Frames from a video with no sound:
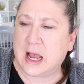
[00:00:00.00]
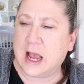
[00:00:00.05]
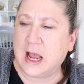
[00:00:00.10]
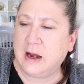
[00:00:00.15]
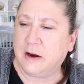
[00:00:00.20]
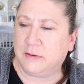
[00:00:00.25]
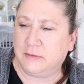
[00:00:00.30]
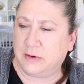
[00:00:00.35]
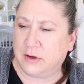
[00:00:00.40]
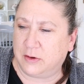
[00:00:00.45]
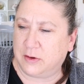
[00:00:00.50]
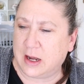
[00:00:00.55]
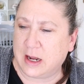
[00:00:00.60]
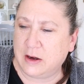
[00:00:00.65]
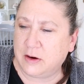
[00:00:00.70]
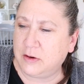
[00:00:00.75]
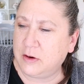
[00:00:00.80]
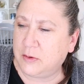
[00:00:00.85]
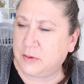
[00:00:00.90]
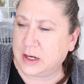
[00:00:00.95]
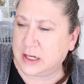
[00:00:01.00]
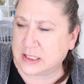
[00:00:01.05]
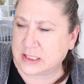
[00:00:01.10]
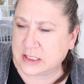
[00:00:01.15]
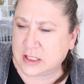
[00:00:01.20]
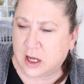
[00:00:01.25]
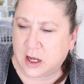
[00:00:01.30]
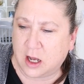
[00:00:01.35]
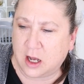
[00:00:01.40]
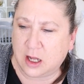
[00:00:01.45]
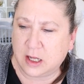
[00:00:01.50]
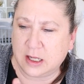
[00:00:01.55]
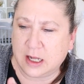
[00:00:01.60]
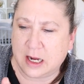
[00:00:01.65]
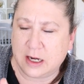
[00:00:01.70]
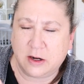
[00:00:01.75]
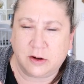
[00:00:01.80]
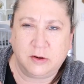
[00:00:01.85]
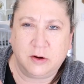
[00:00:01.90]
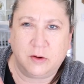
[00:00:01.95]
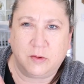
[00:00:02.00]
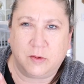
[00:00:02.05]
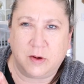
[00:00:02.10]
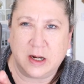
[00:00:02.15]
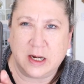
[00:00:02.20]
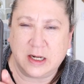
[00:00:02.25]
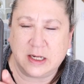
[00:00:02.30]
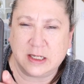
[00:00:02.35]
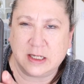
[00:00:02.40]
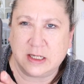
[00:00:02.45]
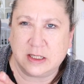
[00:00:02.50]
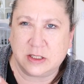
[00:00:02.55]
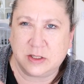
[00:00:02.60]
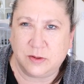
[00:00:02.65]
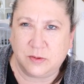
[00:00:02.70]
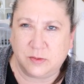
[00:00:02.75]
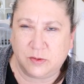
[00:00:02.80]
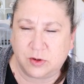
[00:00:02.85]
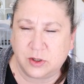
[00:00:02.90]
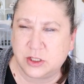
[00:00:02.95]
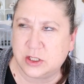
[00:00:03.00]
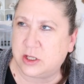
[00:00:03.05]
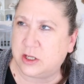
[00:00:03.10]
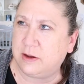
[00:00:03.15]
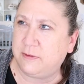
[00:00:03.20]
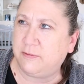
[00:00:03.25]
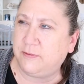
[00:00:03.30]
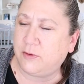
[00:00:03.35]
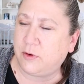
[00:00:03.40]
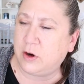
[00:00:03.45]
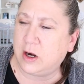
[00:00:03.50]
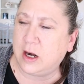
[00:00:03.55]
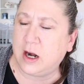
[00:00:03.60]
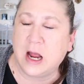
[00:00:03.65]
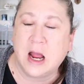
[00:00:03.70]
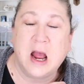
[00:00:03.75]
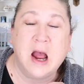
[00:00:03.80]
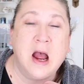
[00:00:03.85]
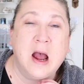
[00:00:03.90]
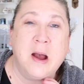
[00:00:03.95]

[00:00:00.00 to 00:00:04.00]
I don't know. I don't know what it's called. I don't know what it is originally for.